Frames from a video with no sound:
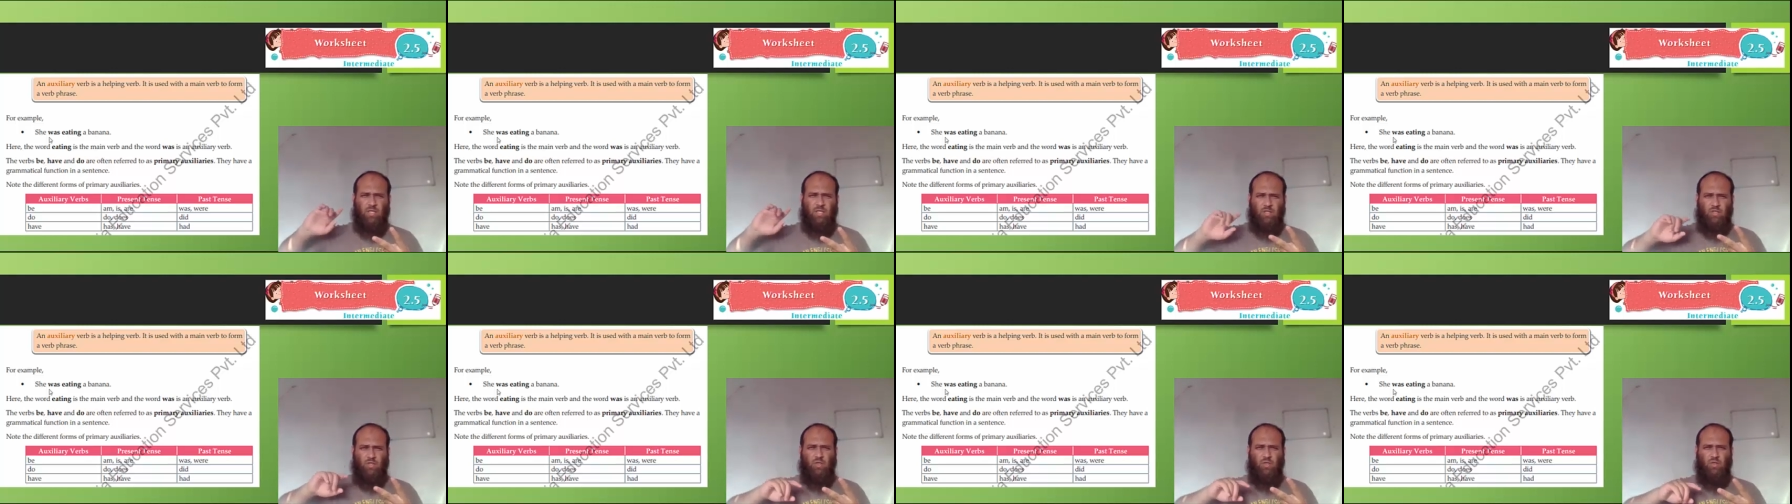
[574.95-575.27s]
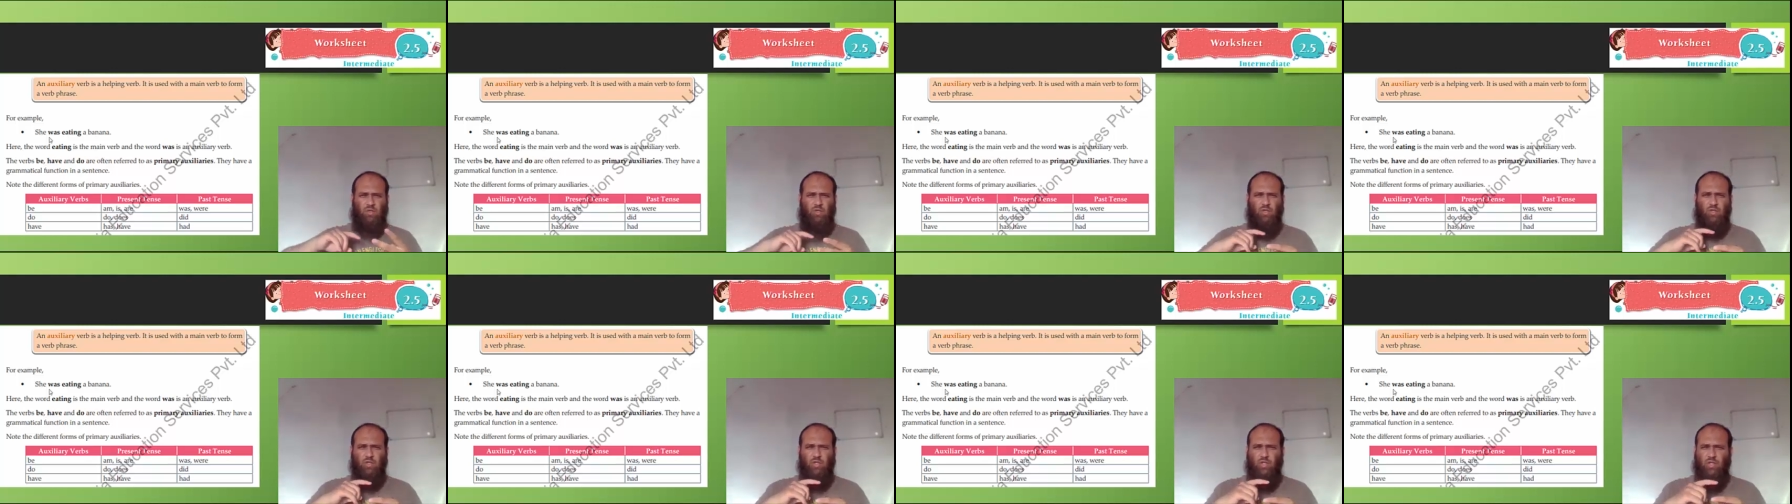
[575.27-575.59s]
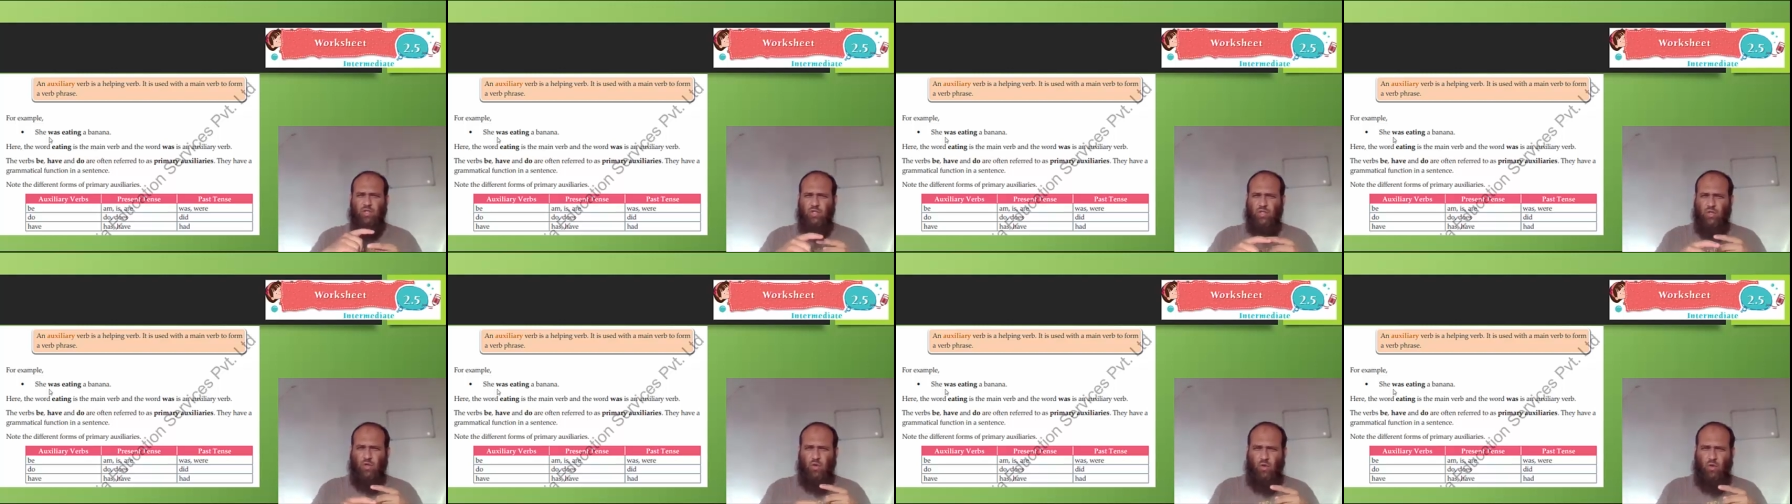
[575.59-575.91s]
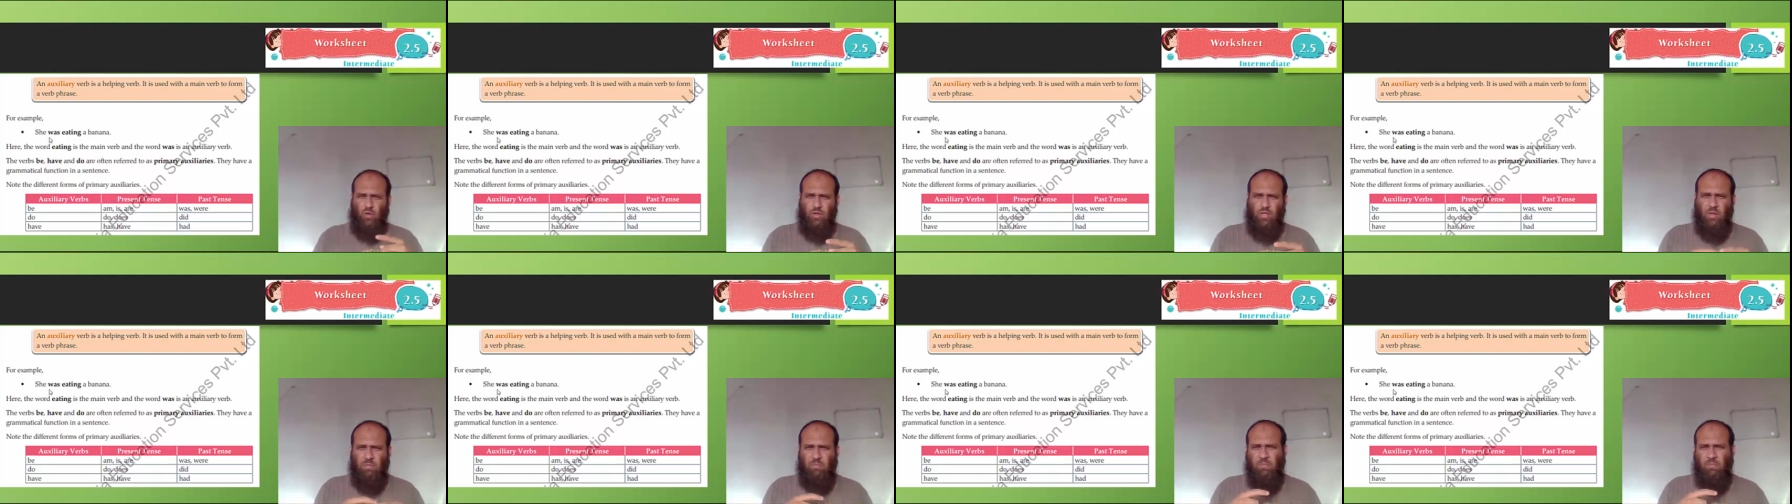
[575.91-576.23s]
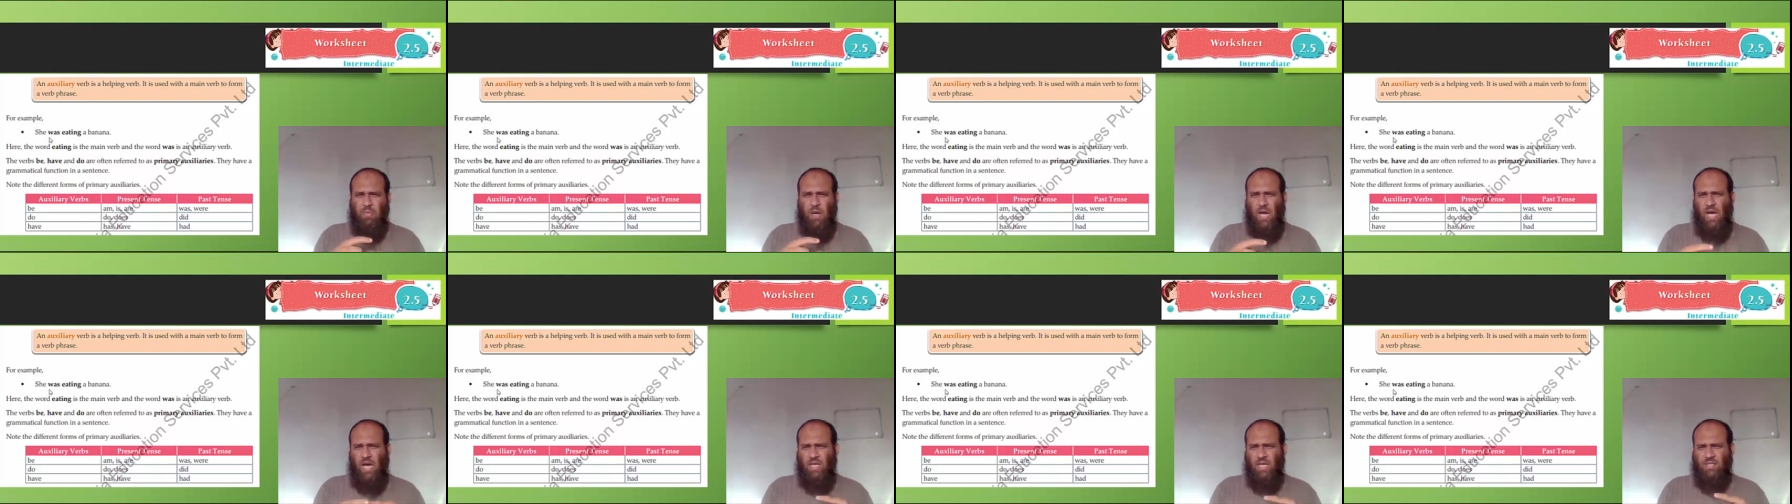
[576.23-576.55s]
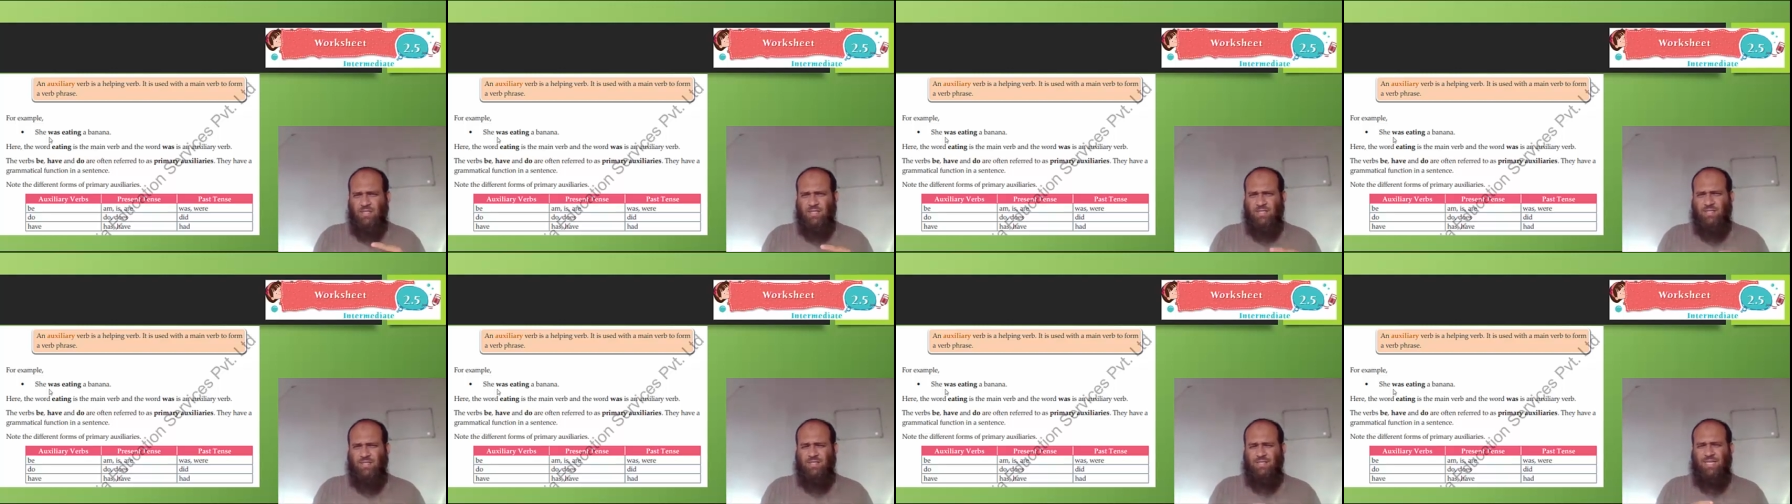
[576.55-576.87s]
So to show the
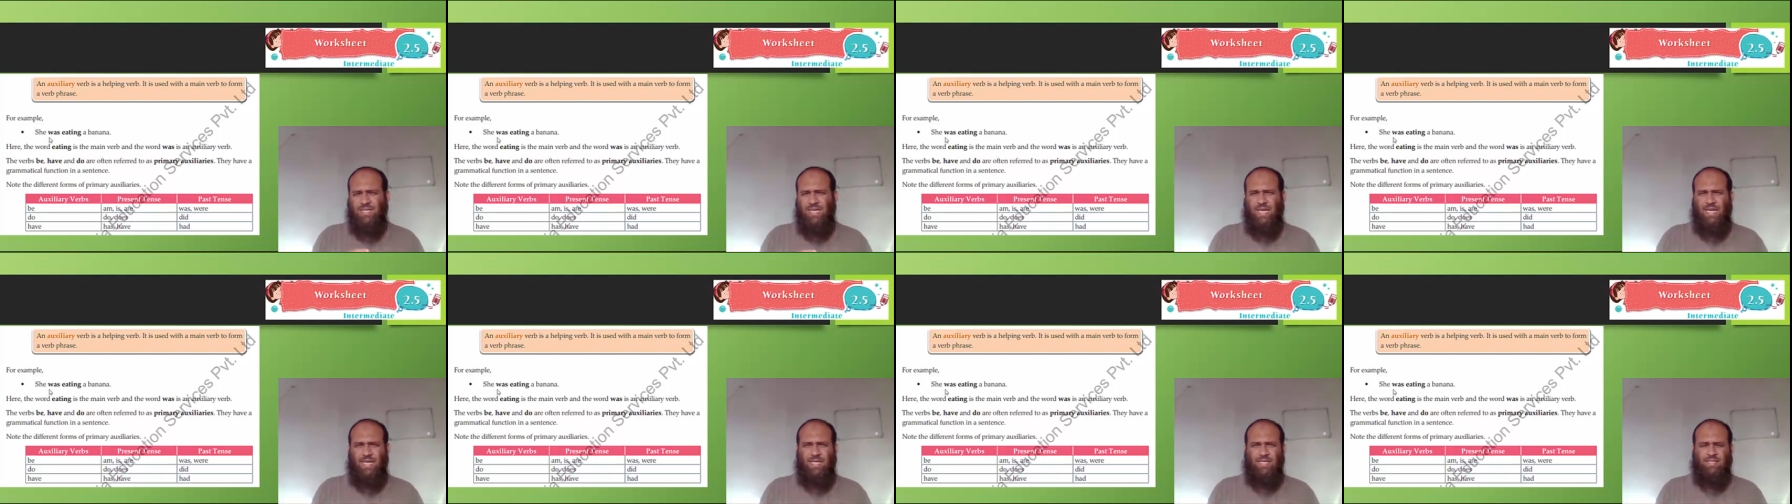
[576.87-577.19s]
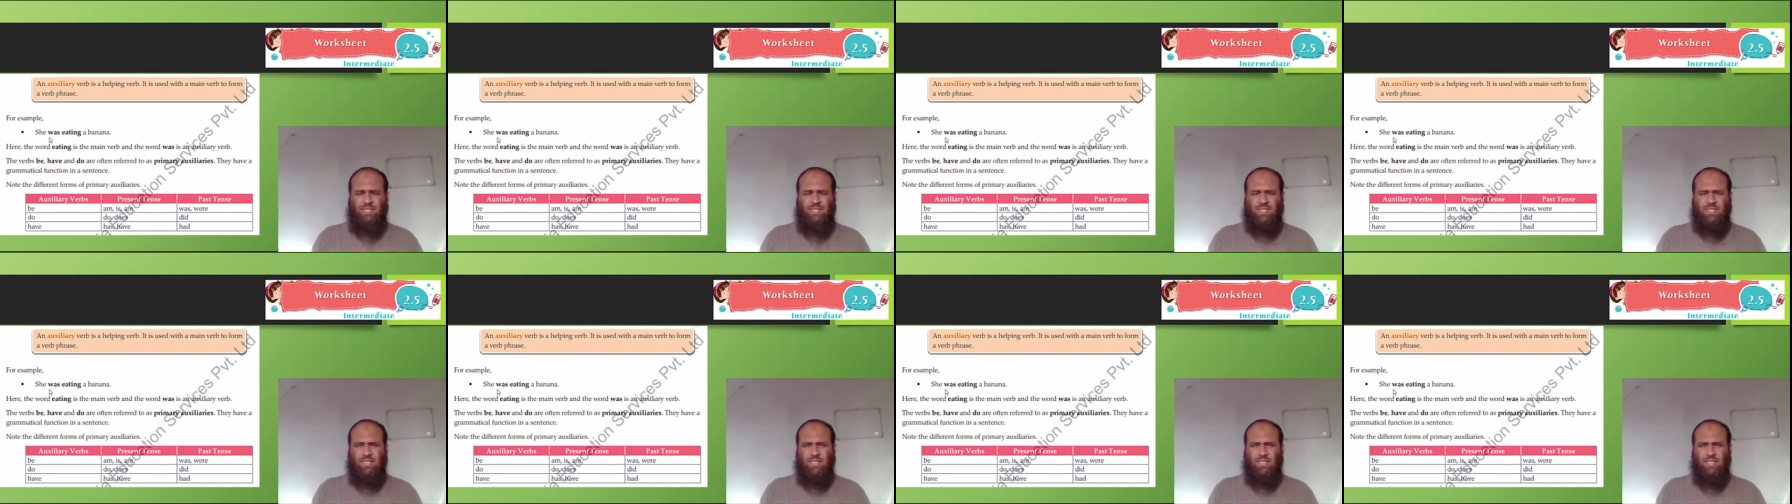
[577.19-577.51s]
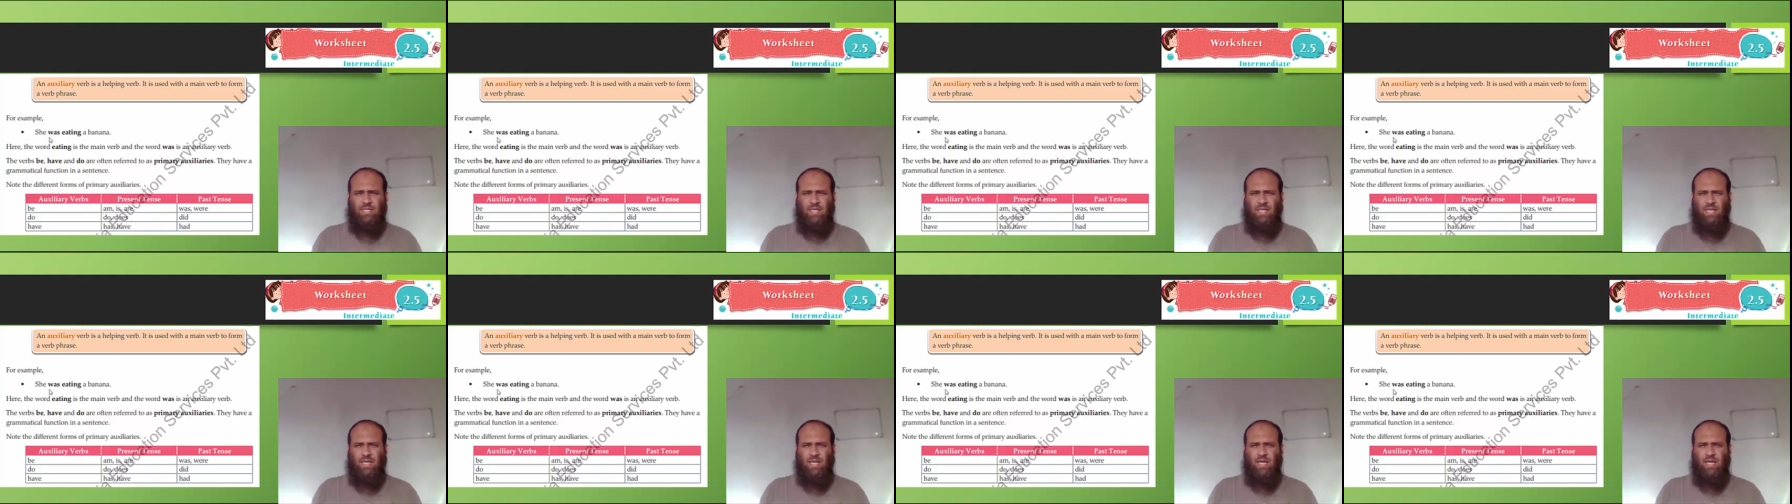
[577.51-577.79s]
past tense,